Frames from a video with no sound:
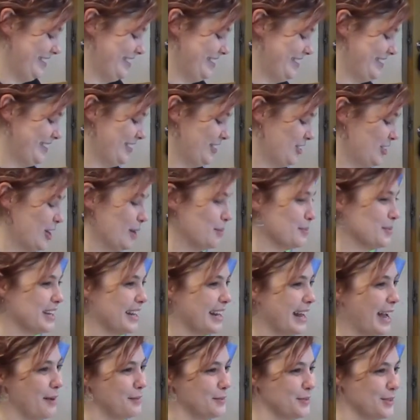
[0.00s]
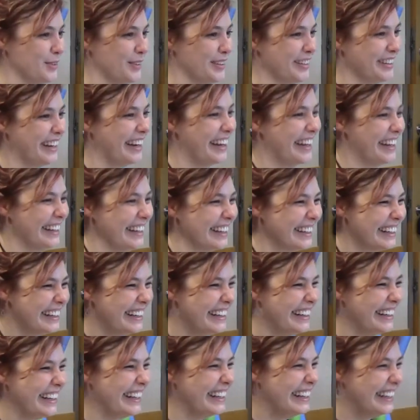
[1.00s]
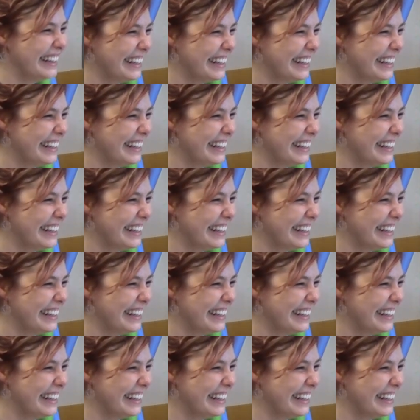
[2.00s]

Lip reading: Chip said absolutely not.